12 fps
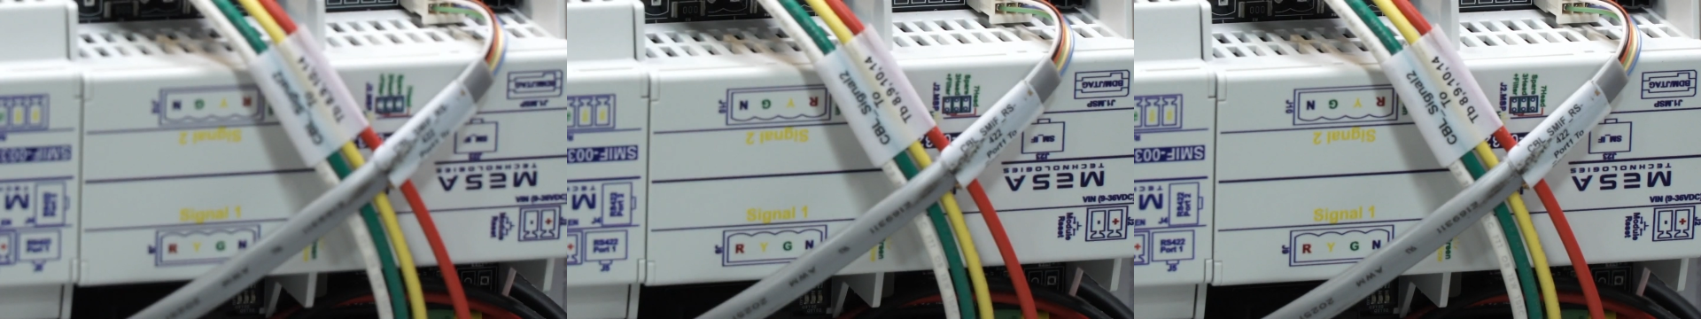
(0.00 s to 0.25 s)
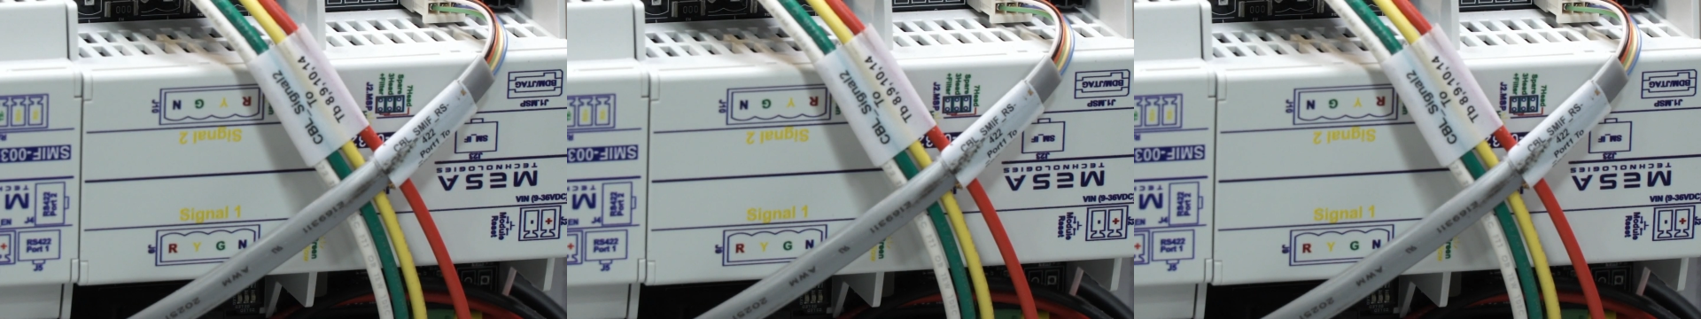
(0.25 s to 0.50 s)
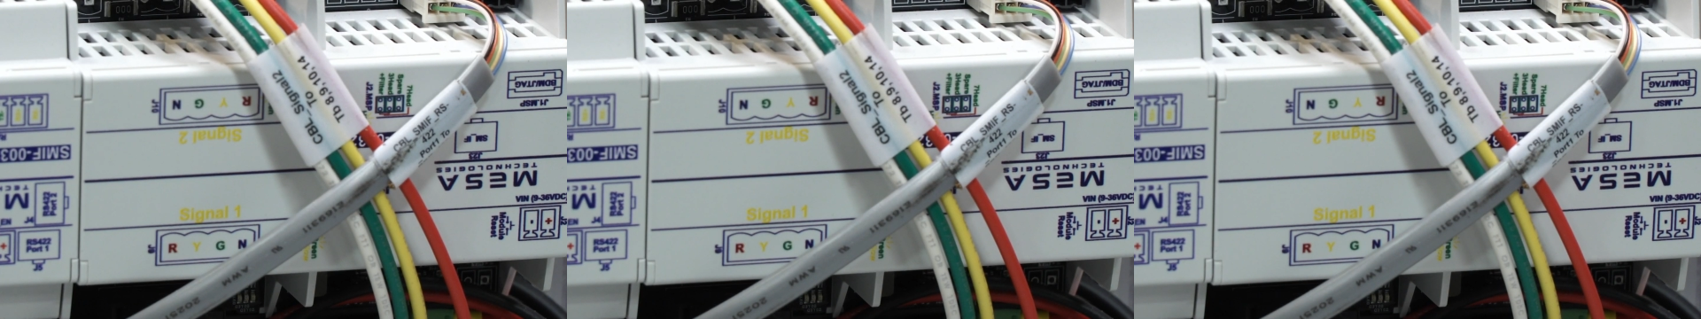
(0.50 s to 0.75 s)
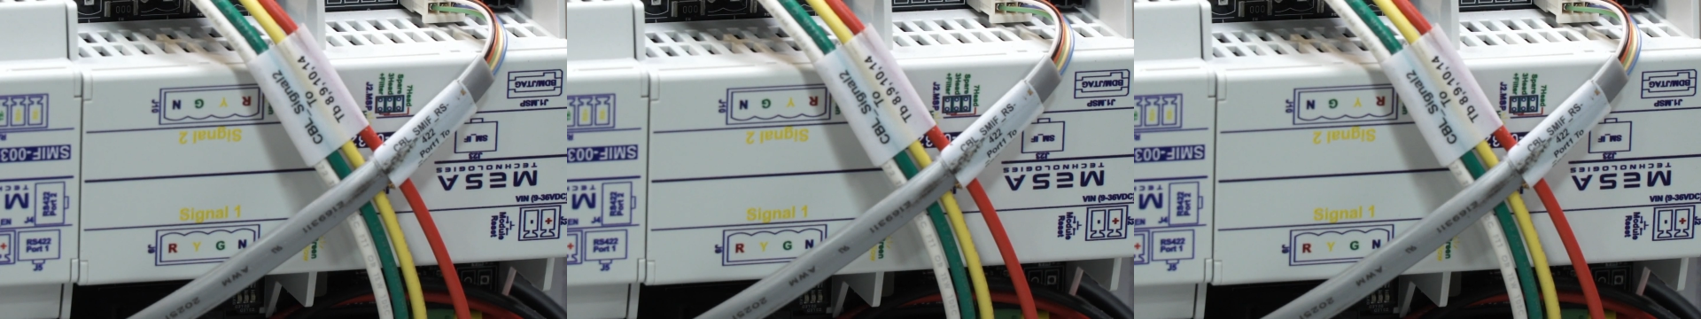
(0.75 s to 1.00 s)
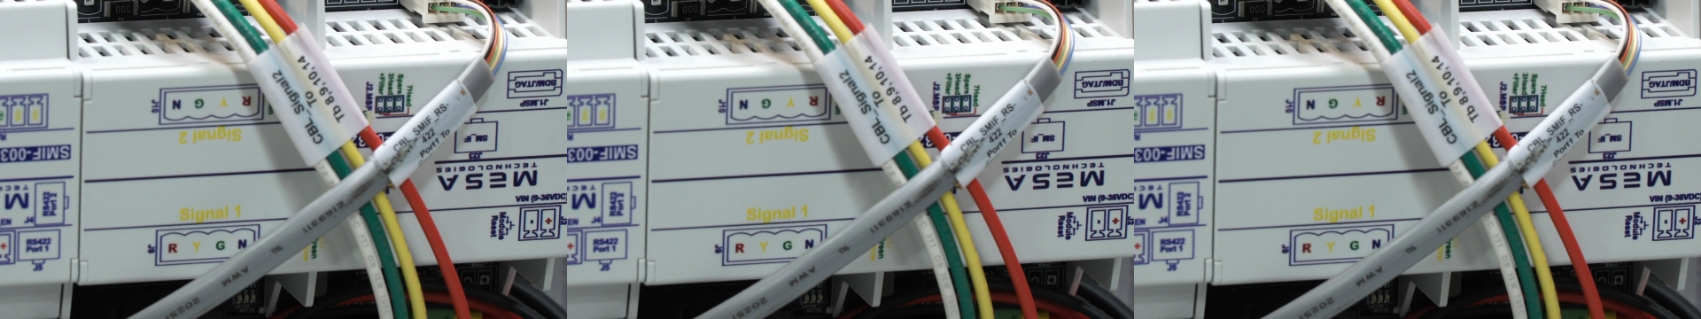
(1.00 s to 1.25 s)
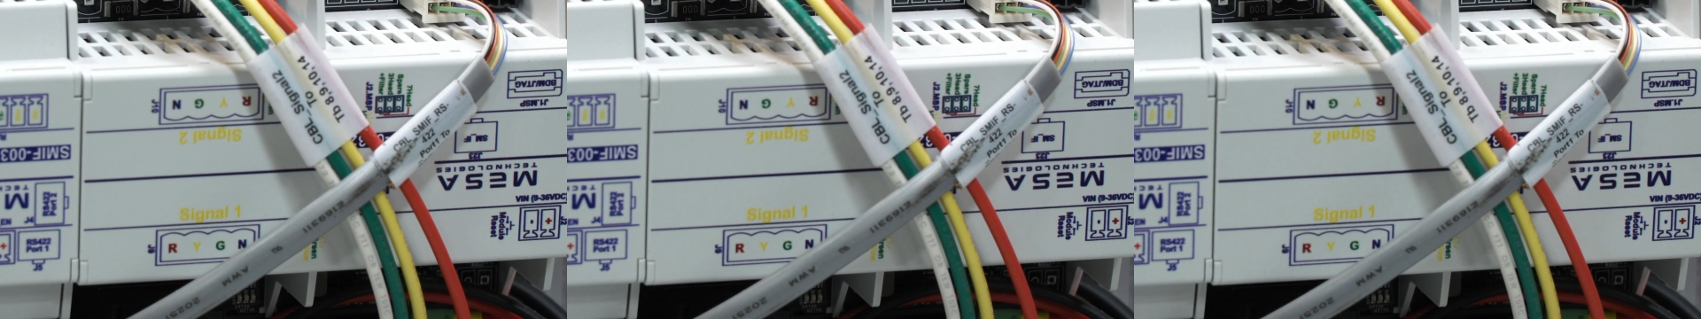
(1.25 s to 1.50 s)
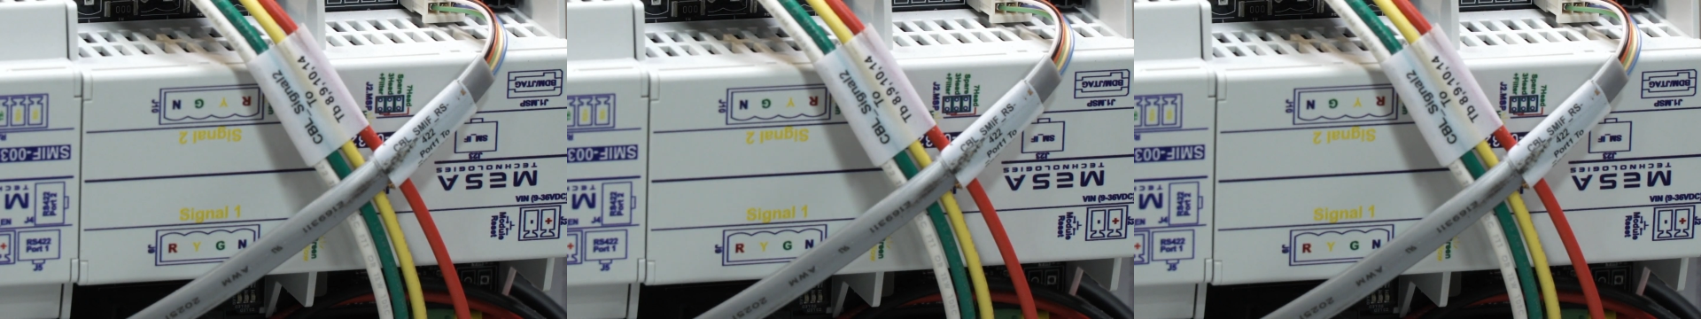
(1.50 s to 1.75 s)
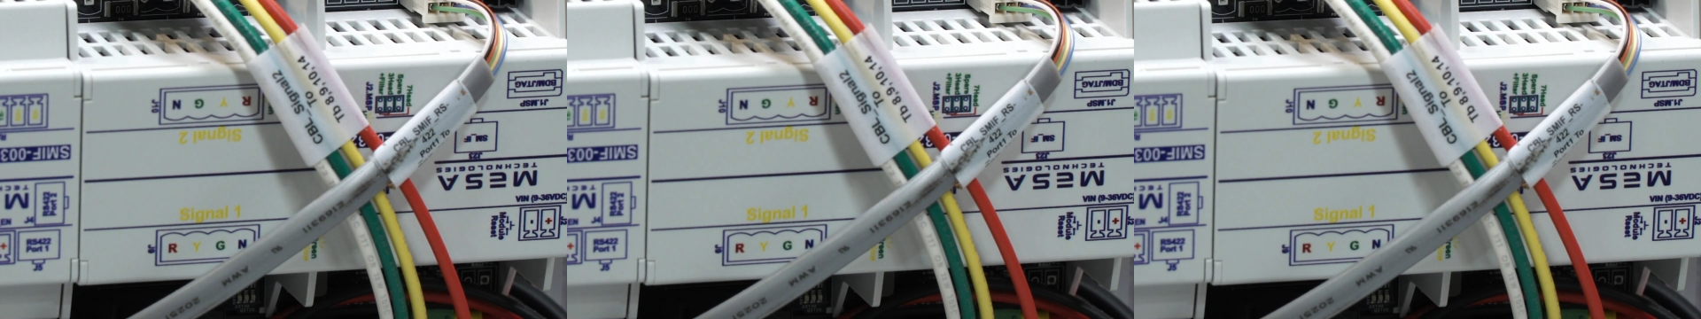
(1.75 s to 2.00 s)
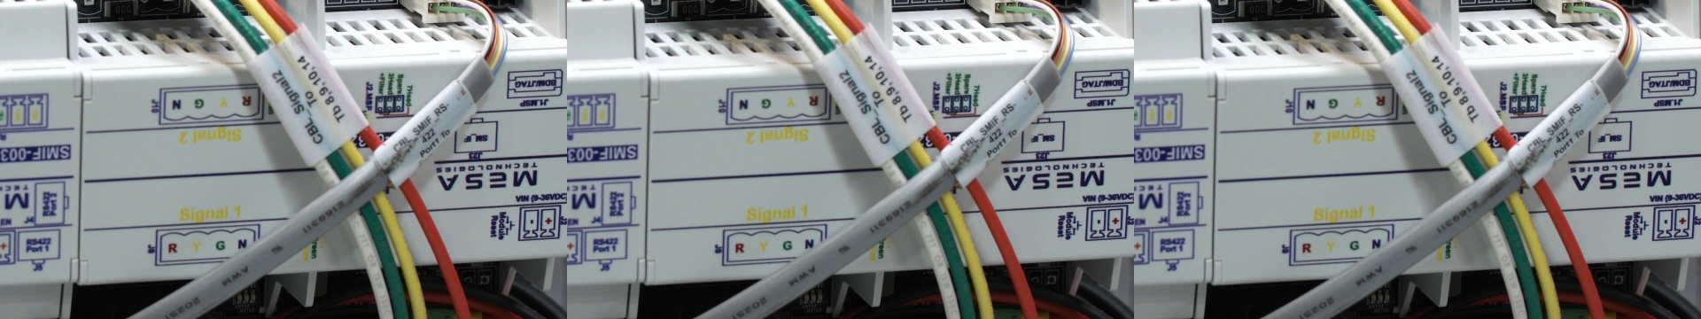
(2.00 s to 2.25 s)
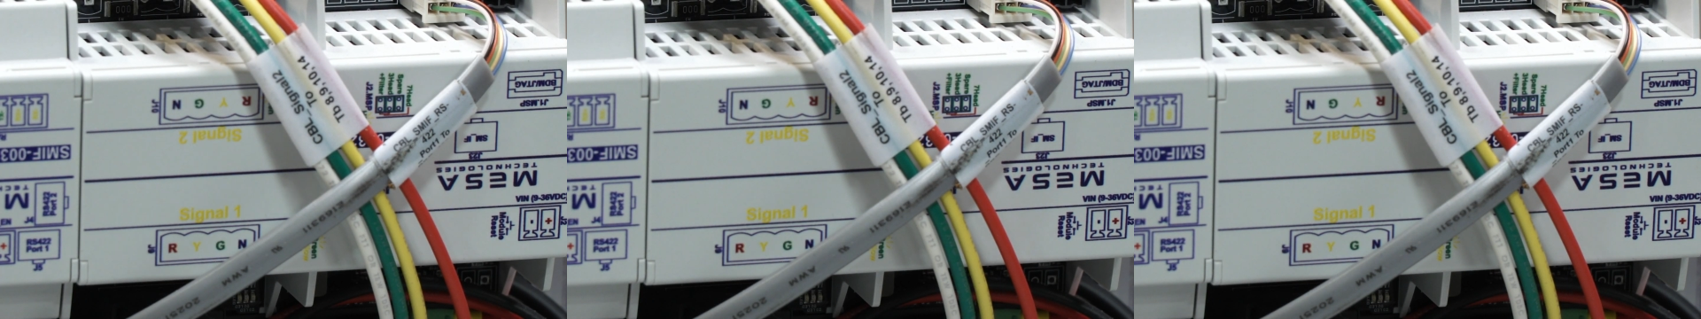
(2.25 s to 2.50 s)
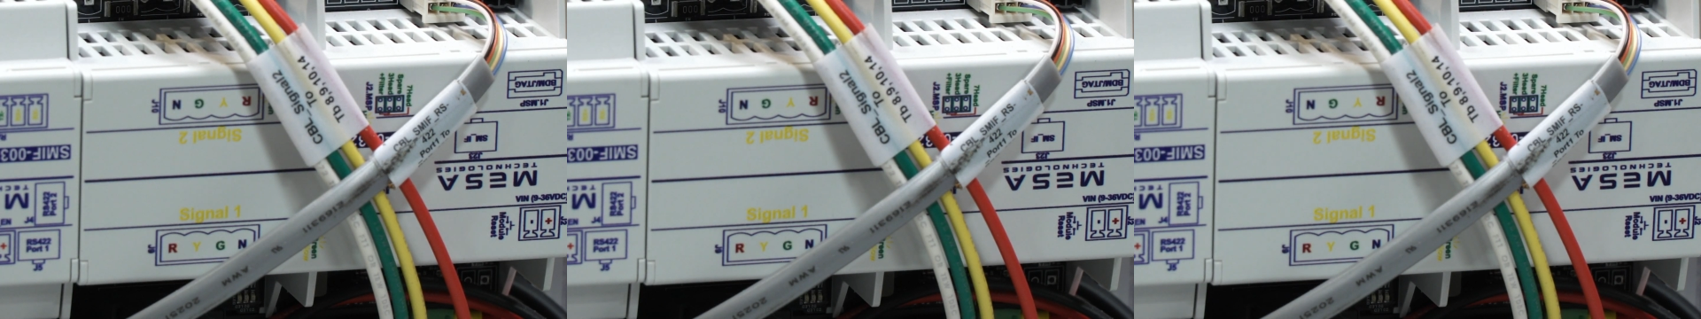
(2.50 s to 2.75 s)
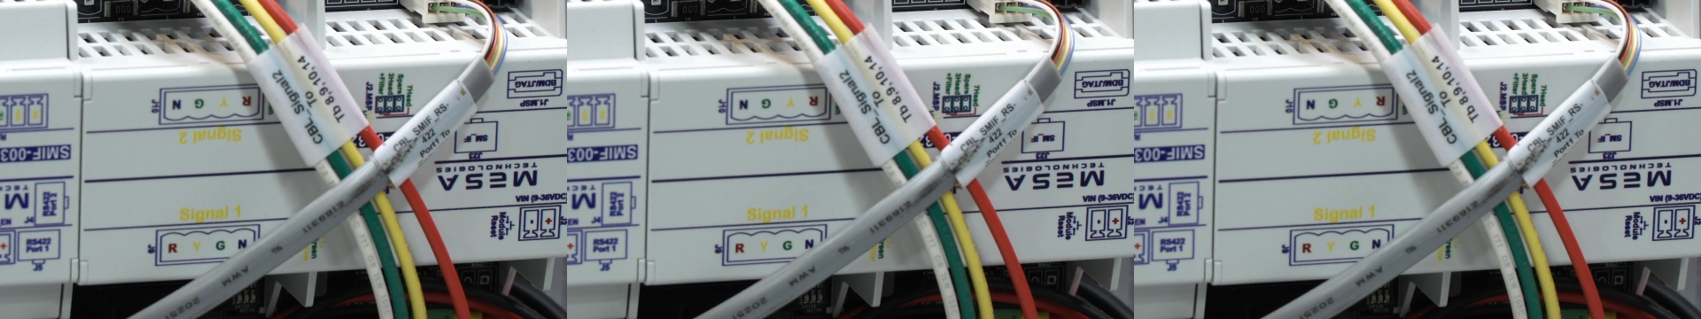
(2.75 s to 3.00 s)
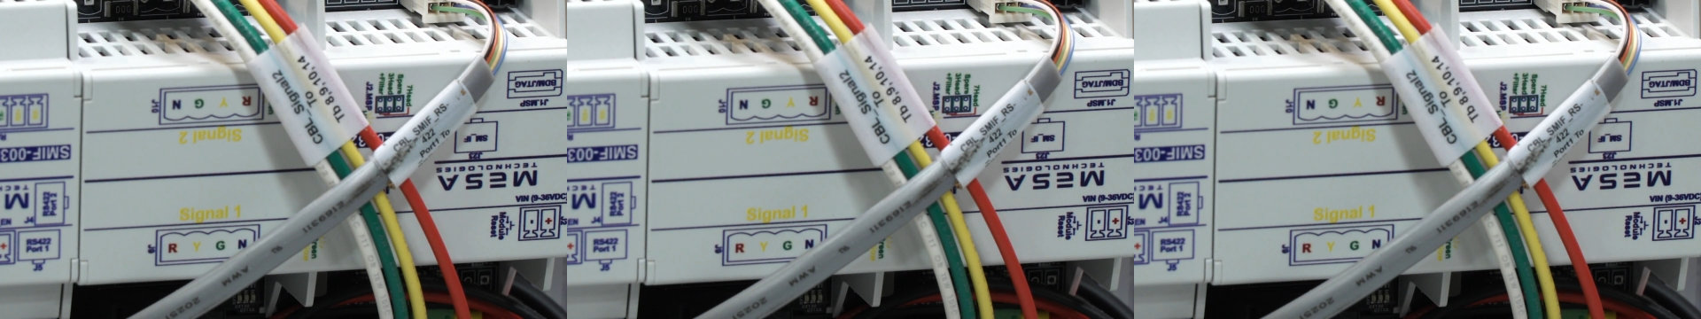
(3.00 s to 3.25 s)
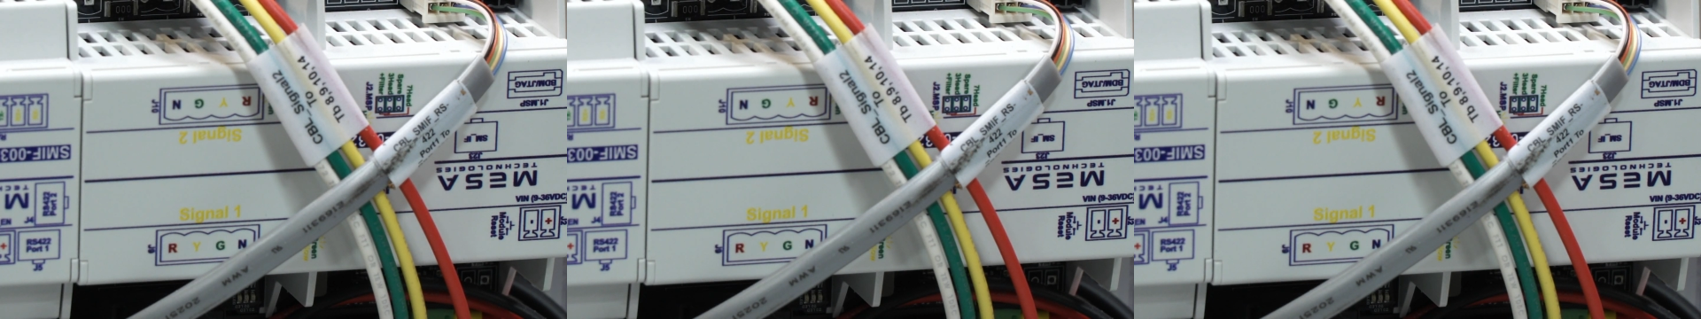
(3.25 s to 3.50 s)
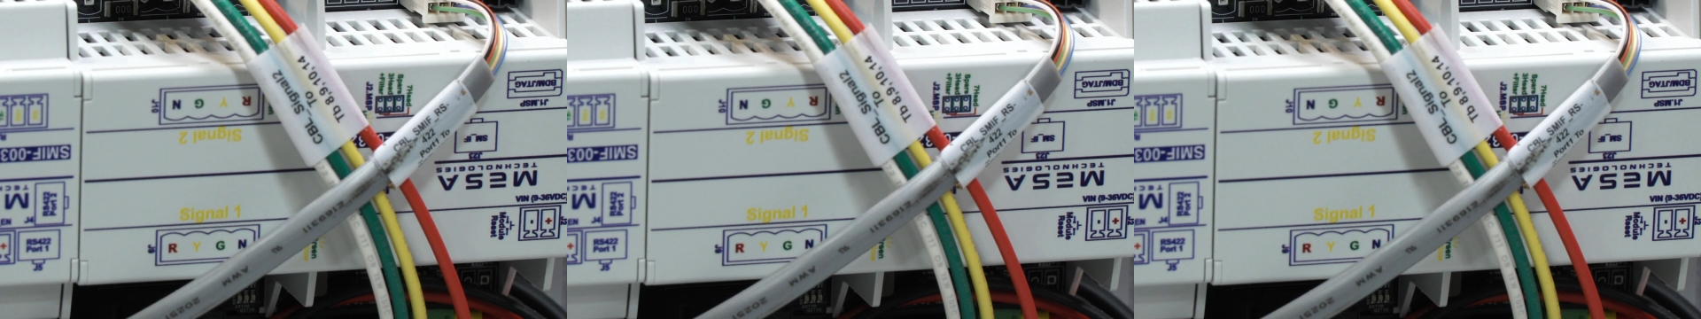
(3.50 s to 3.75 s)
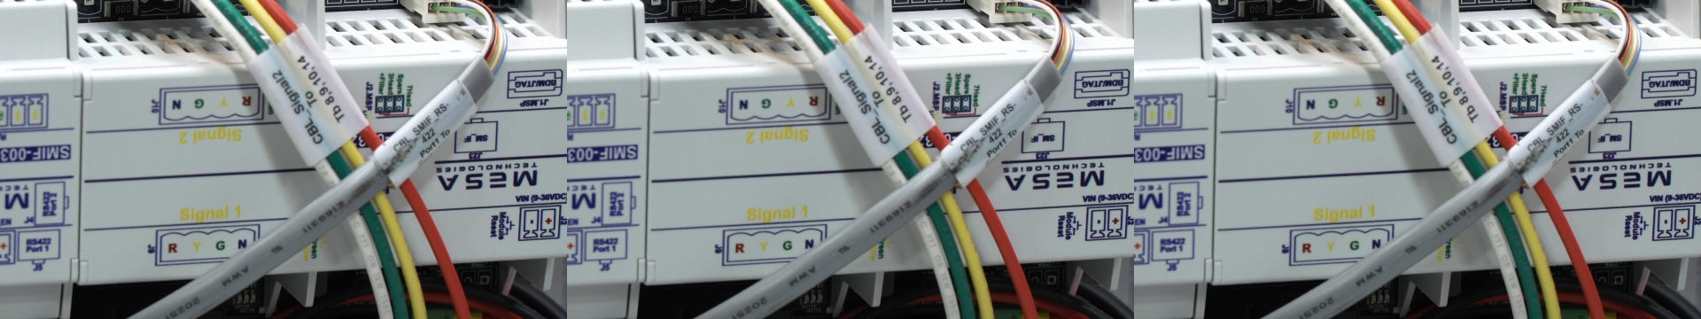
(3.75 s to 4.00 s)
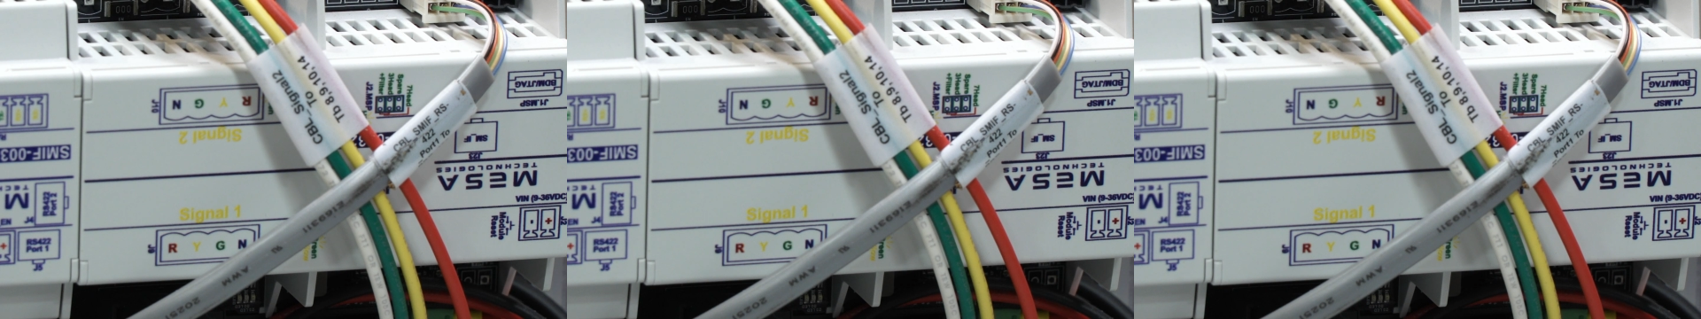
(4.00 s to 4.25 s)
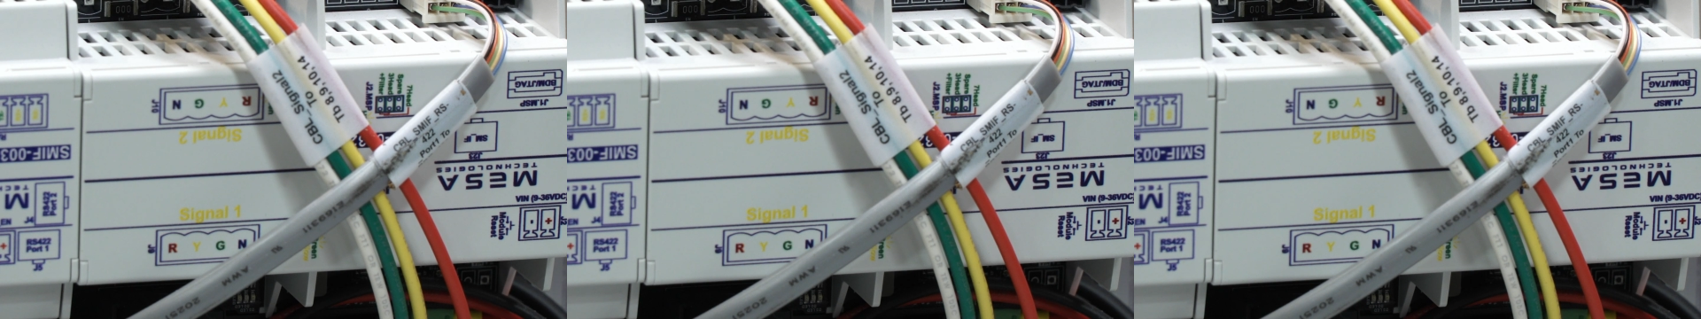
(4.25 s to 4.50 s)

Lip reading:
(no speaker visible)